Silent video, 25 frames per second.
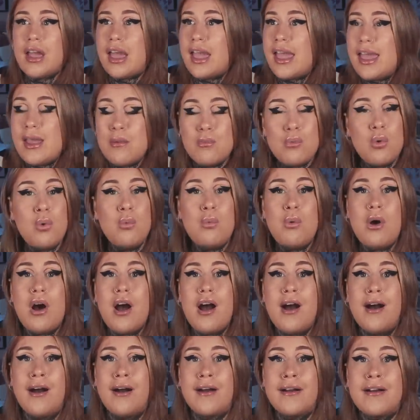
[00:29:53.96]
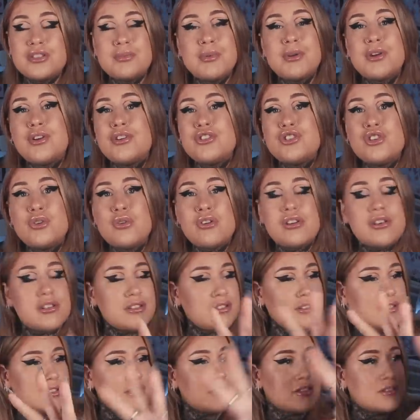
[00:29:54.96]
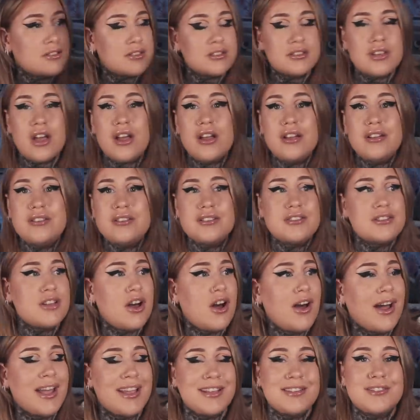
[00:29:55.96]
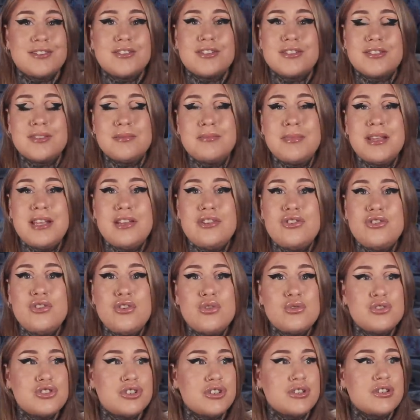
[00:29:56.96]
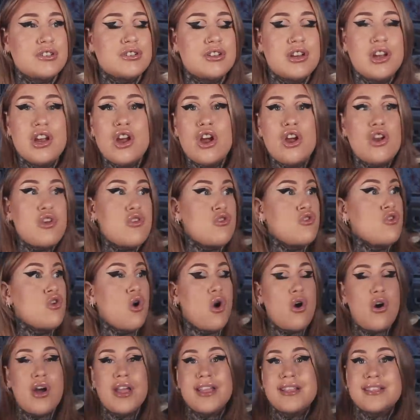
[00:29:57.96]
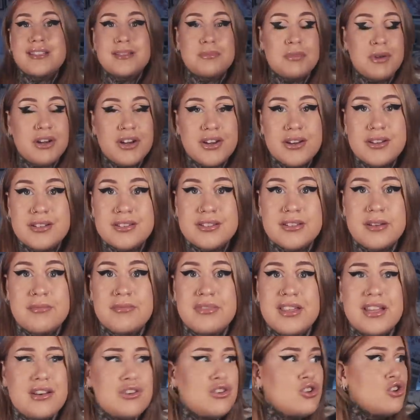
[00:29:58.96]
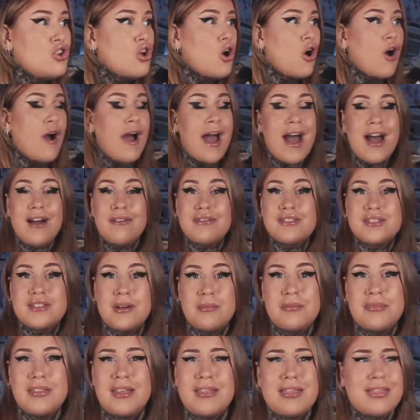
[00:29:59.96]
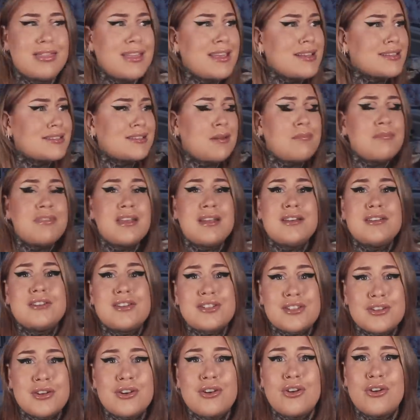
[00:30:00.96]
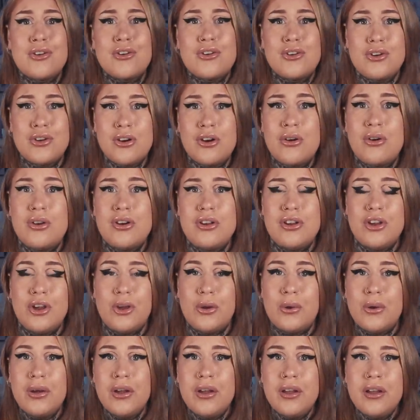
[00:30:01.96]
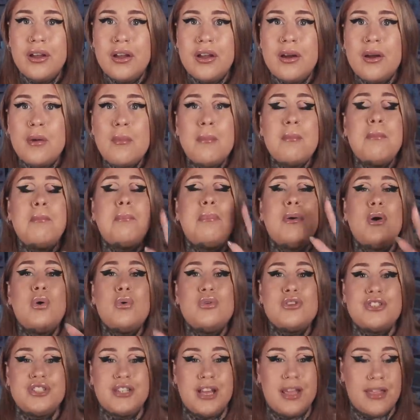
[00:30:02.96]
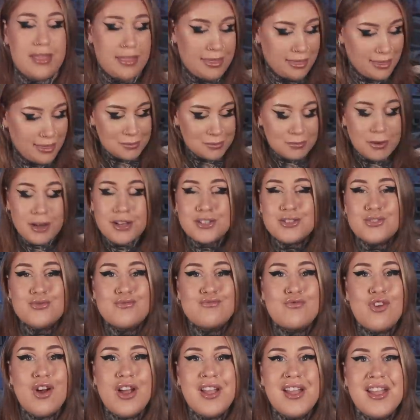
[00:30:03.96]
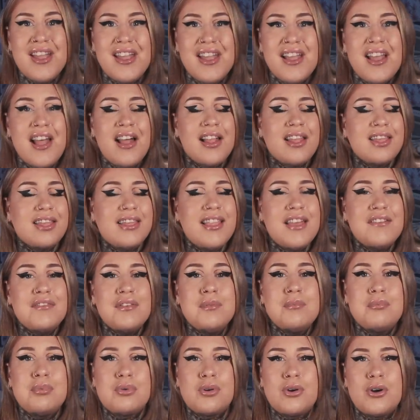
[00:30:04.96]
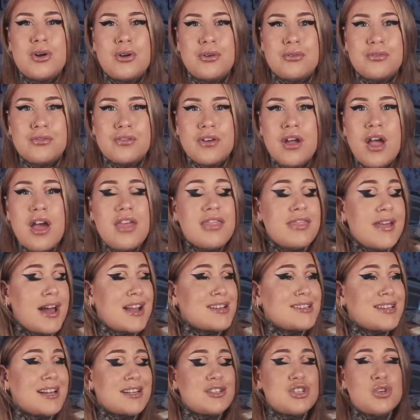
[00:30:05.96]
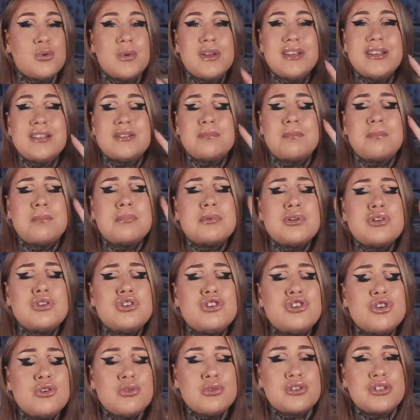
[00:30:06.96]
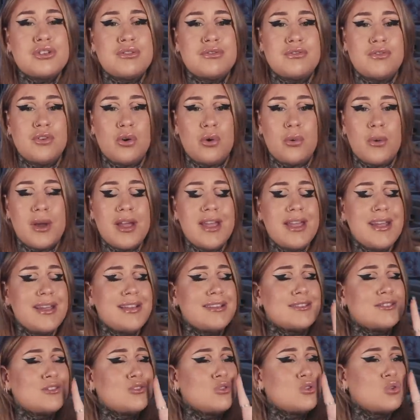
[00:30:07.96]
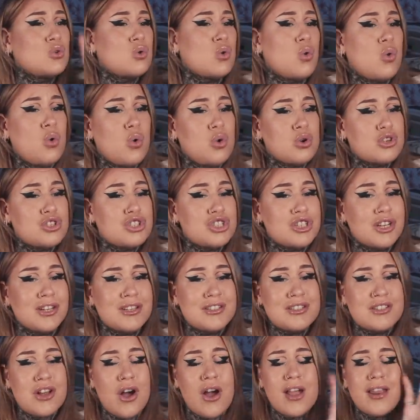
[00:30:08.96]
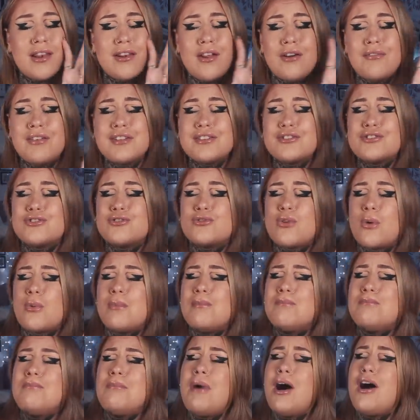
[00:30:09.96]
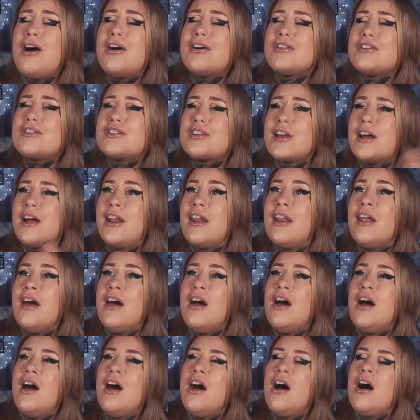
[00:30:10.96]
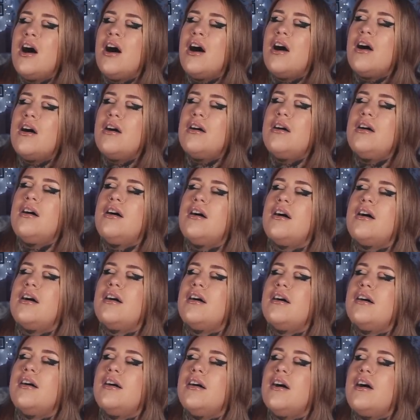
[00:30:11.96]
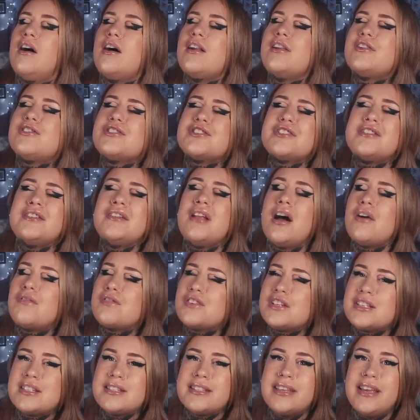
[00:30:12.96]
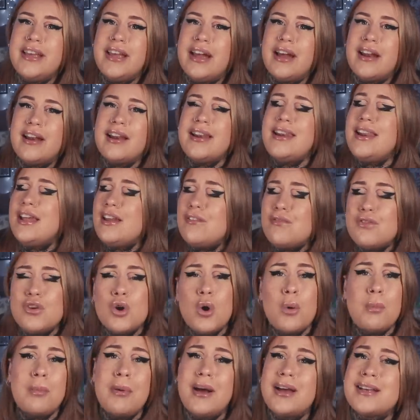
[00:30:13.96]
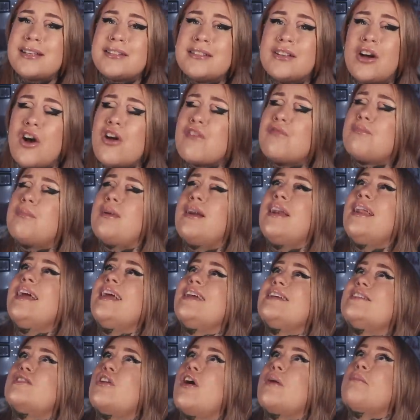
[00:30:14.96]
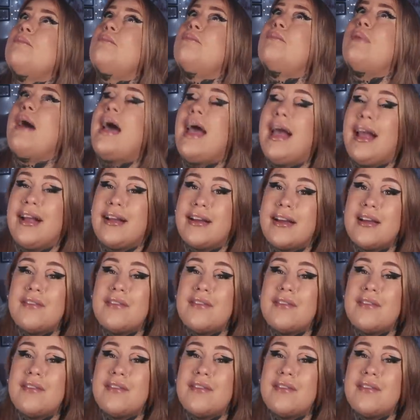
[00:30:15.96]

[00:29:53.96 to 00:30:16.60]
It will work. Just because you are a certain size doesn't mean you should not experience something, not have something, think something doesn't look good on you. Bullshit. person right here, living proof. That tattoo is beautiful. It is gorgeous. I love it so much. And ah, oh, I just love to see it. Live your best life, please. I beg.